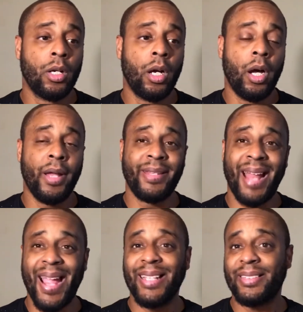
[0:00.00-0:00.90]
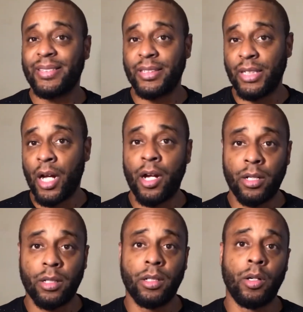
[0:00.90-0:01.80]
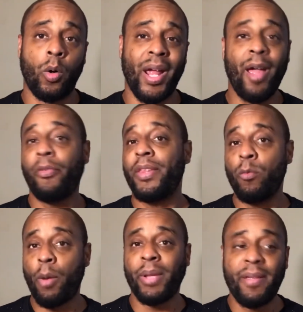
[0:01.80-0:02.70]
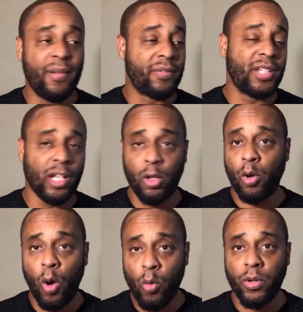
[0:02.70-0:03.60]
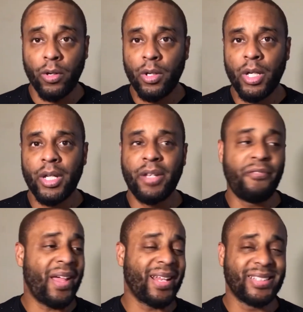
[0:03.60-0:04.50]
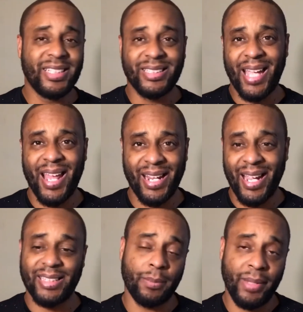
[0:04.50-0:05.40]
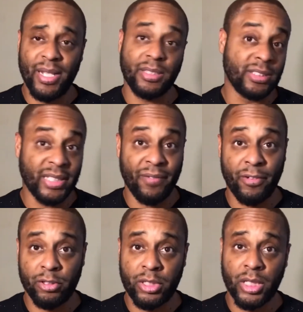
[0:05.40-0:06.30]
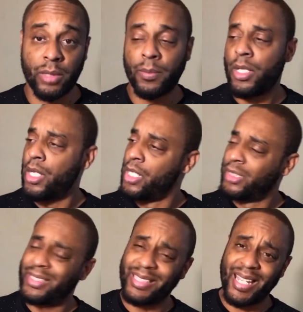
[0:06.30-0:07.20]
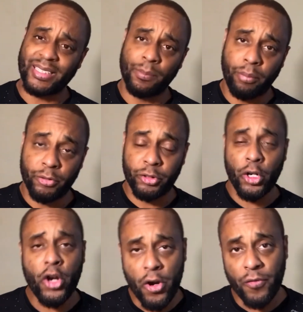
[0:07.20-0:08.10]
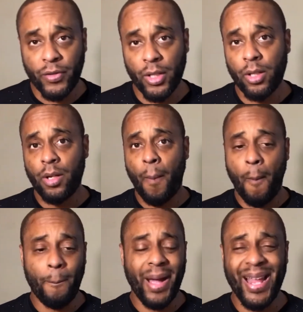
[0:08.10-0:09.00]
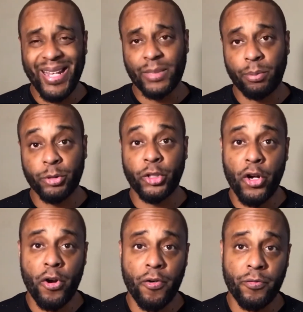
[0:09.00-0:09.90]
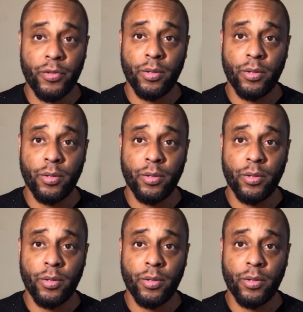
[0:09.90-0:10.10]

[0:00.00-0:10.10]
a nice, young, or healthy woman, even if she's a little older. The fact that she's kind of got some innocence left in her system. She's got some preserved. Her body is preserved.